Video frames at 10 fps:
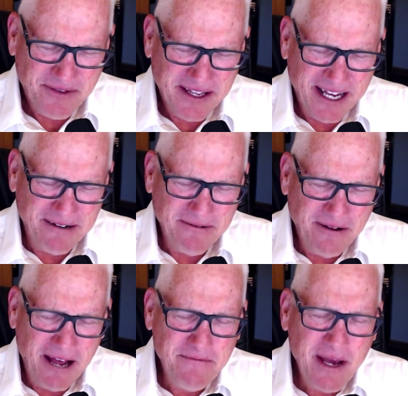And
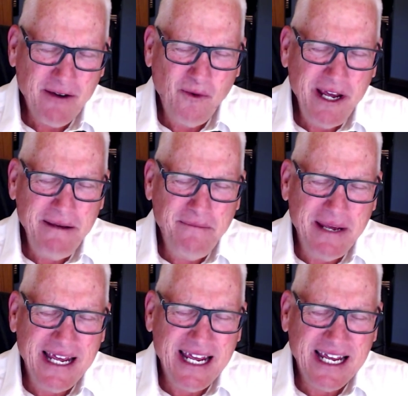may we
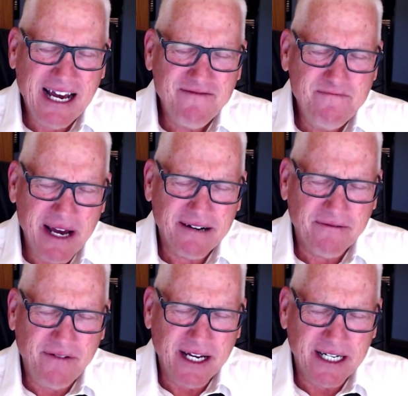be of
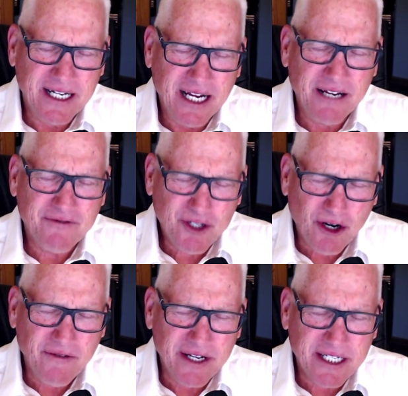benefit and of
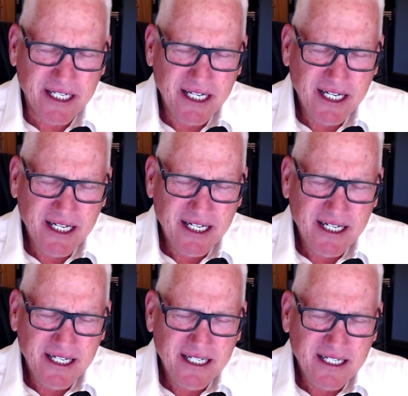service,
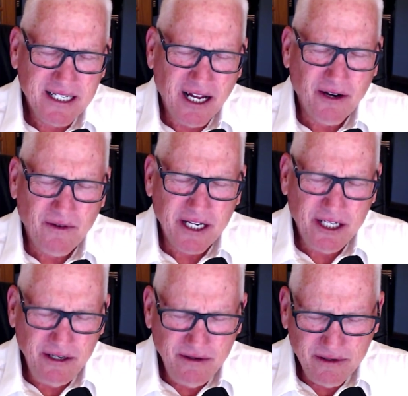not only
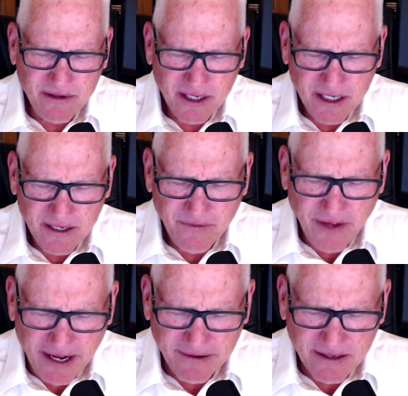to
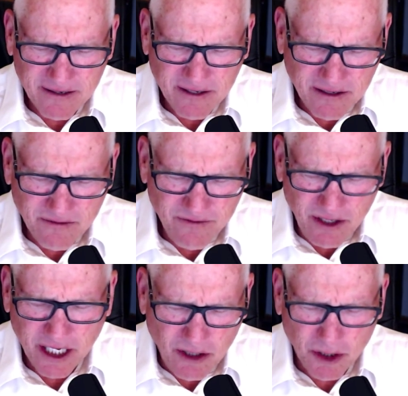that
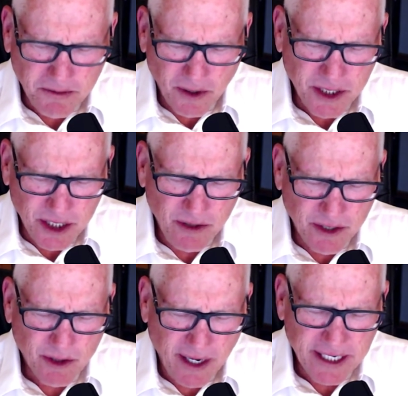really close person to
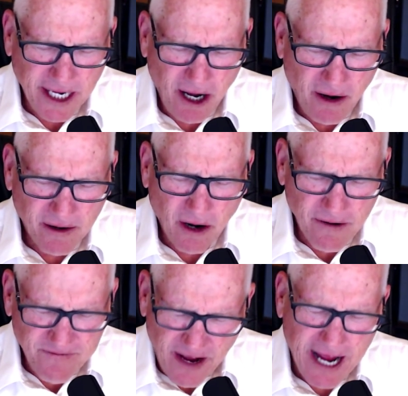us right now, or our
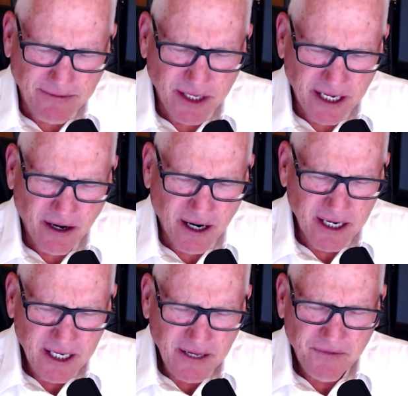family, or
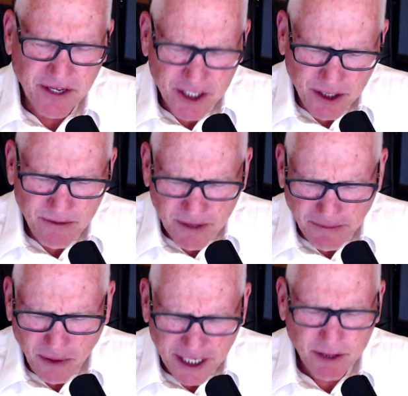the
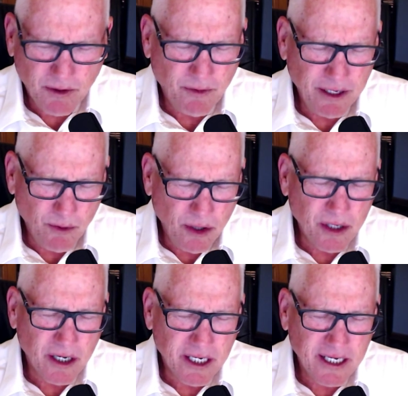place where we
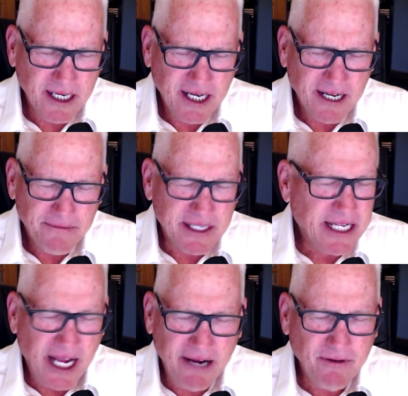work, but
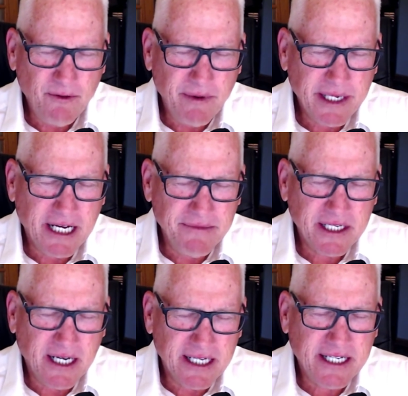to everyone we come in
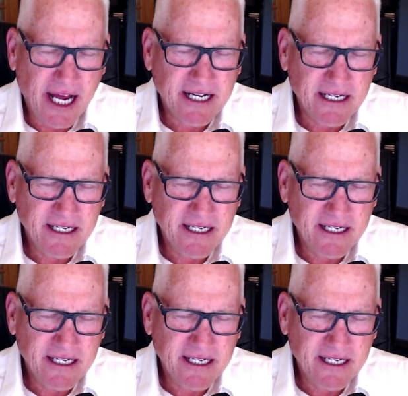contact.